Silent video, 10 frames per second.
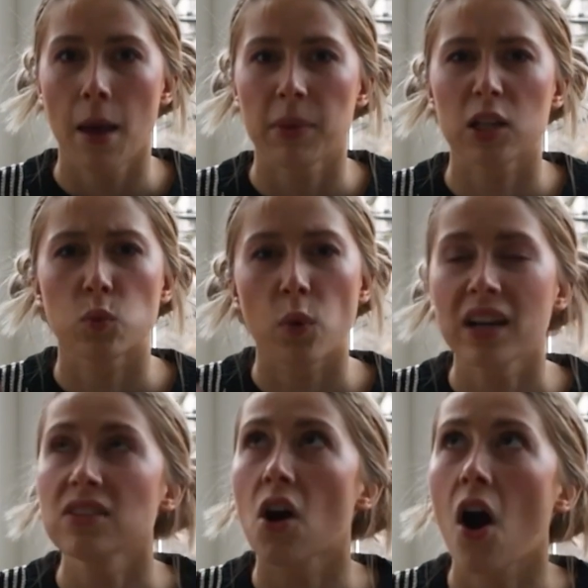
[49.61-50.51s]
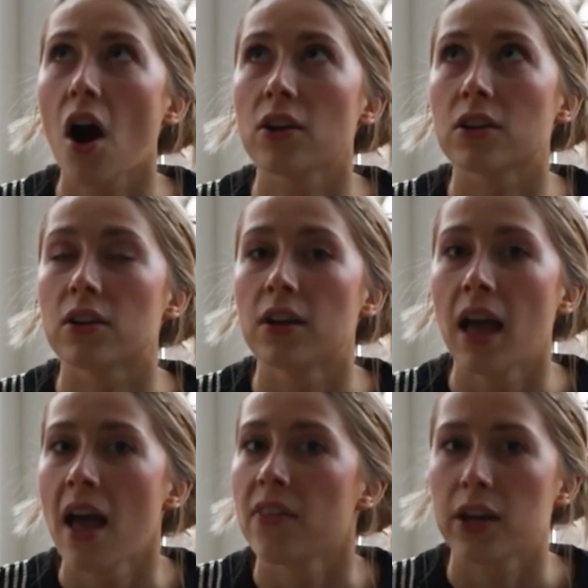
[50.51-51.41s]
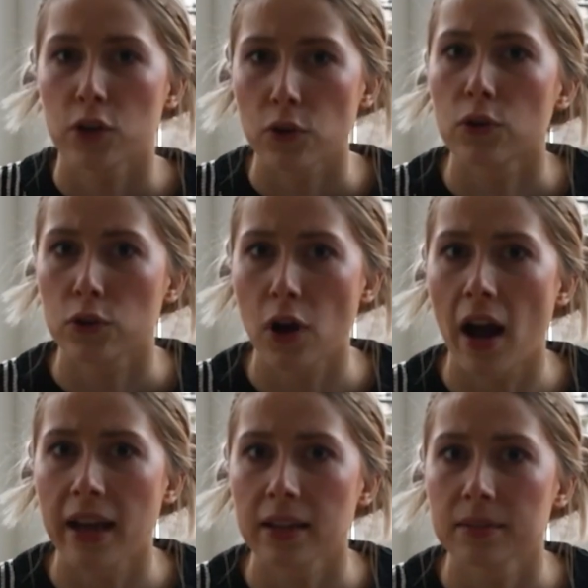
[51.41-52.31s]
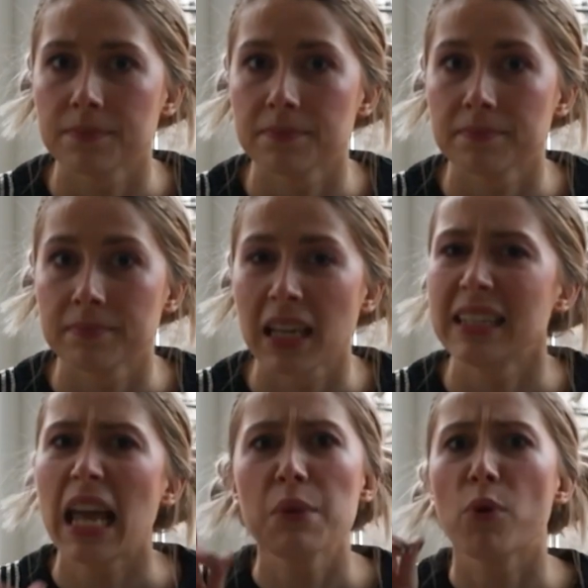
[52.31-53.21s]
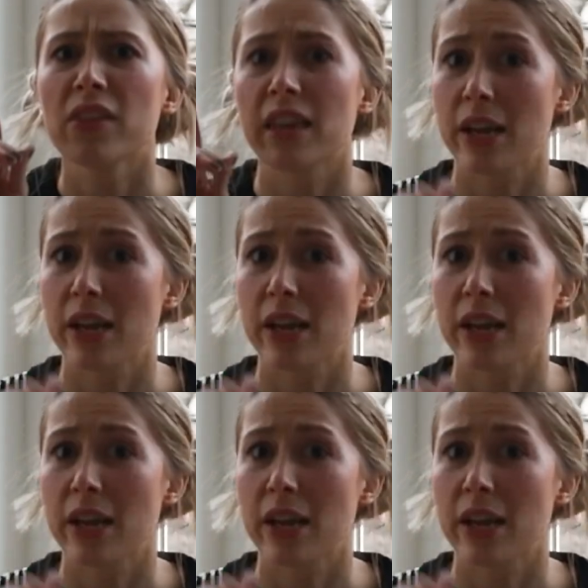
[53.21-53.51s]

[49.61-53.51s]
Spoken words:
Because what is hotter than a girl crying? Name one thing.